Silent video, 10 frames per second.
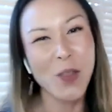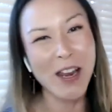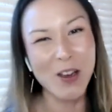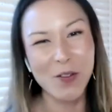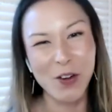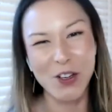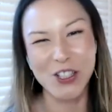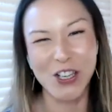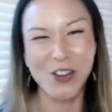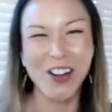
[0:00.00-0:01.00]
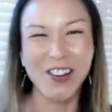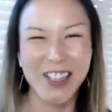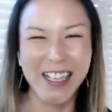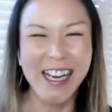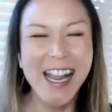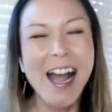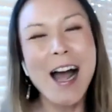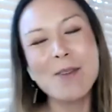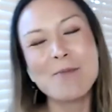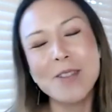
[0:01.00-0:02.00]
so thank you for your generosity
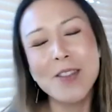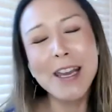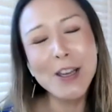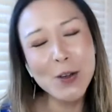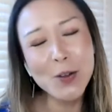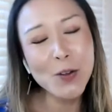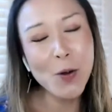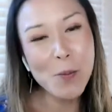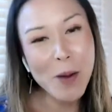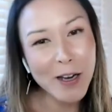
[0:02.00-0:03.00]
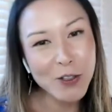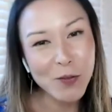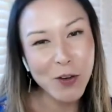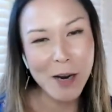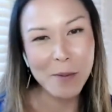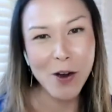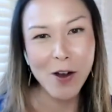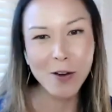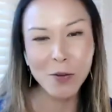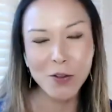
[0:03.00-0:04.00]
um, thank you so much for coming
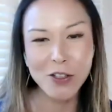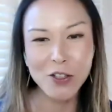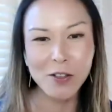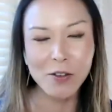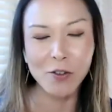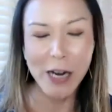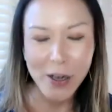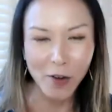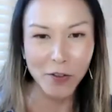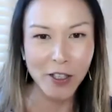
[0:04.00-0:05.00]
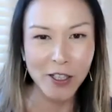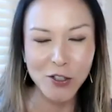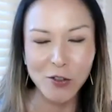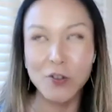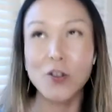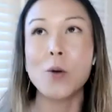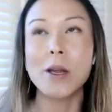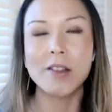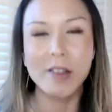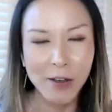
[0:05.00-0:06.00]
on it was such a great conversation so
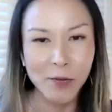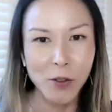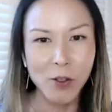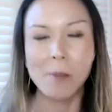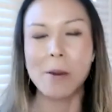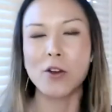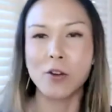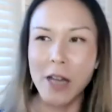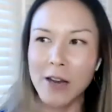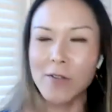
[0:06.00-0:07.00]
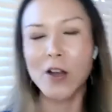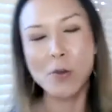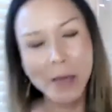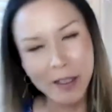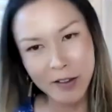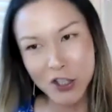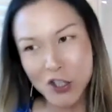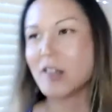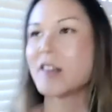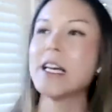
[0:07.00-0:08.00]
insightful about your life how you make
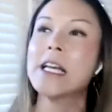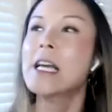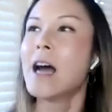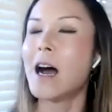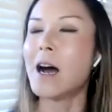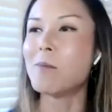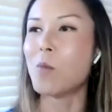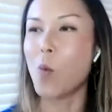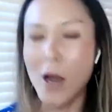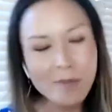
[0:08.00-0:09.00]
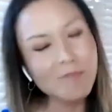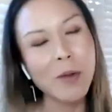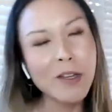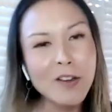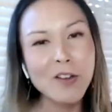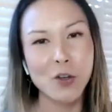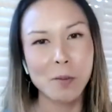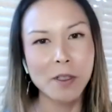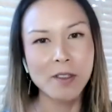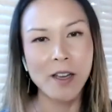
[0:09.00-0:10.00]
decisions and um, what business
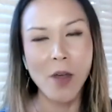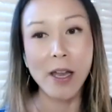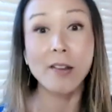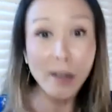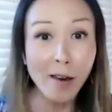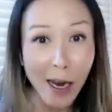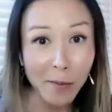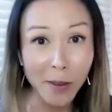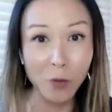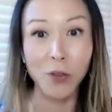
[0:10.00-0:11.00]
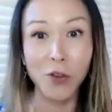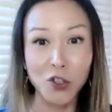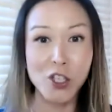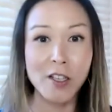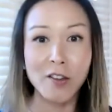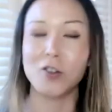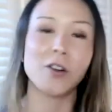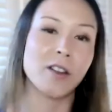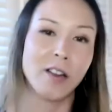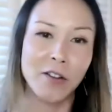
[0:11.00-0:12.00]
you're building that is in alignment with your genius
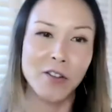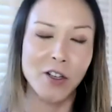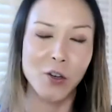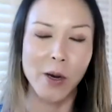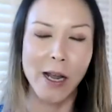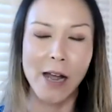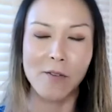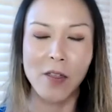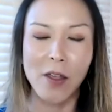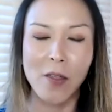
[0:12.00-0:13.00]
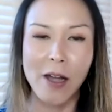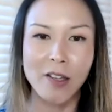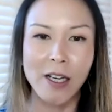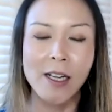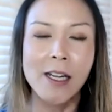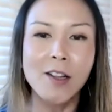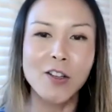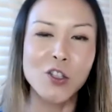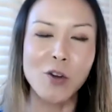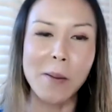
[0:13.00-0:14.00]
zone and the lifestyle you want to have i think that's
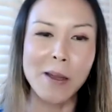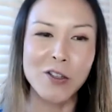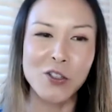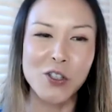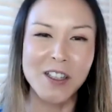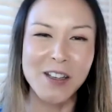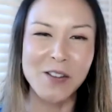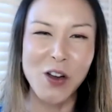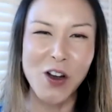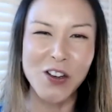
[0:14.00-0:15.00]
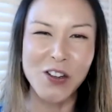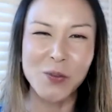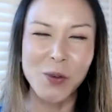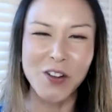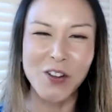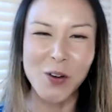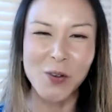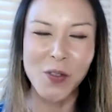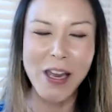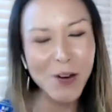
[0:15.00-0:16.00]
such a great message to leave the audience with
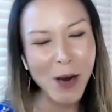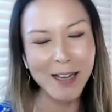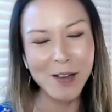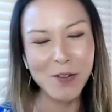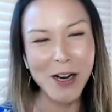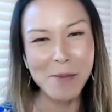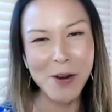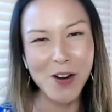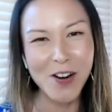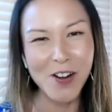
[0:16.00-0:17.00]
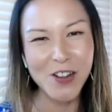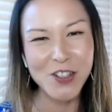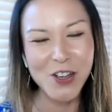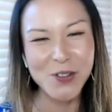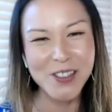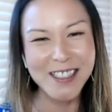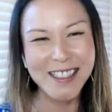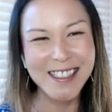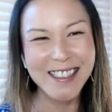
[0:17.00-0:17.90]
so thank you Allea for coming on on the show